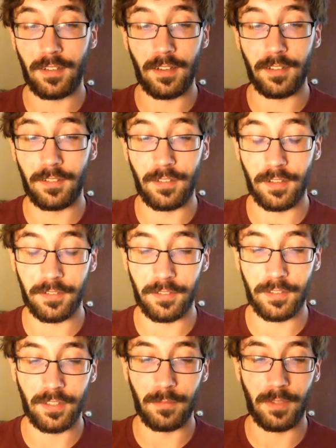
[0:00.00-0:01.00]
it
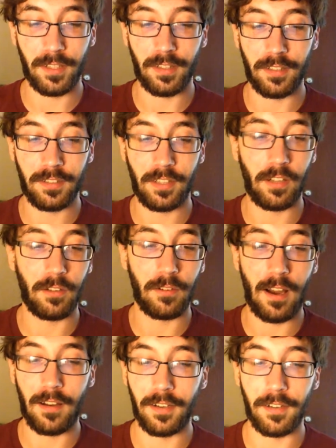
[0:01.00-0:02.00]
doesn't seem like they sell
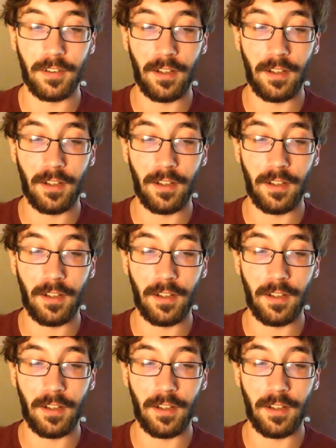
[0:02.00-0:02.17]
around here,